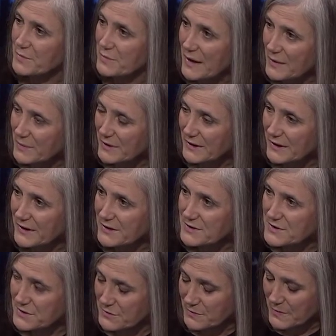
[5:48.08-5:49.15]
by
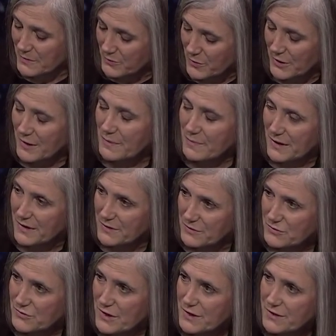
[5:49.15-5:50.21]
police. You've been brought up on
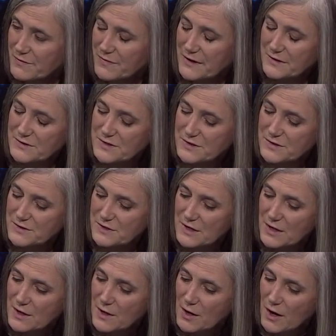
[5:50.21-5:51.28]
drug offenses.
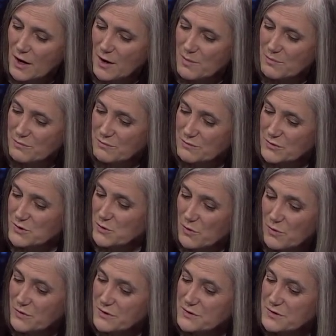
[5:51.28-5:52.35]
Um, so
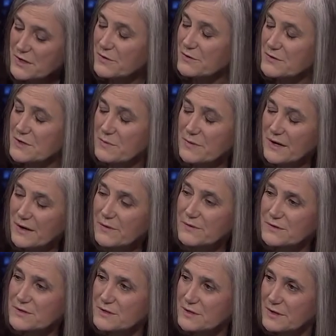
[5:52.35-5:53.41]
what would you tell someone
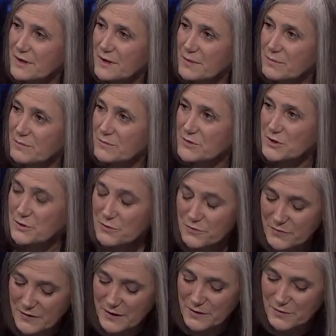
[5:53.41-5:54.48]
else? Um, do you
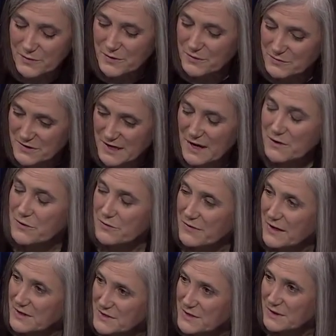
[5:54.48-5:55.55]
feel you've
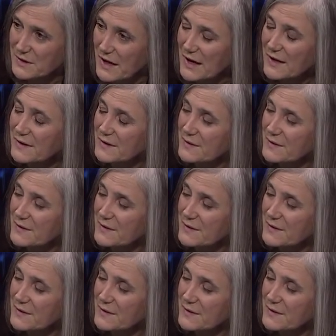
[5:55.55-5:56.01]
sacrificed a lot?